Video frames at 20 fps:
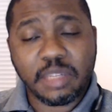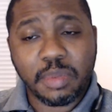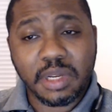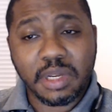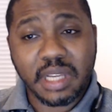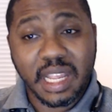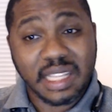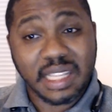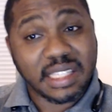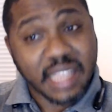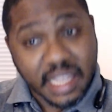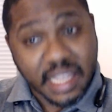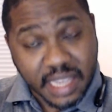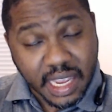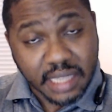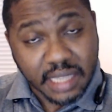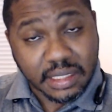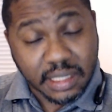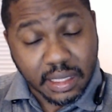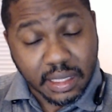and say yes
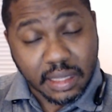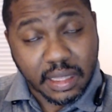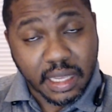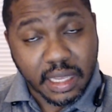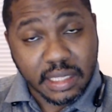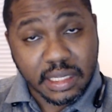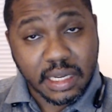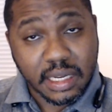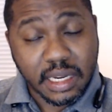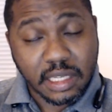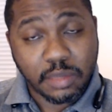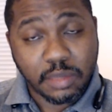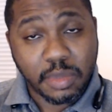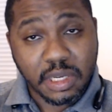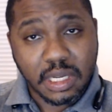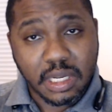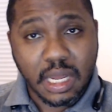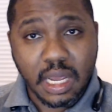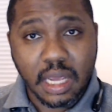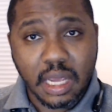to the things that need to be
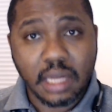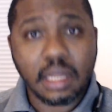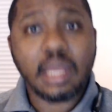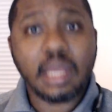done,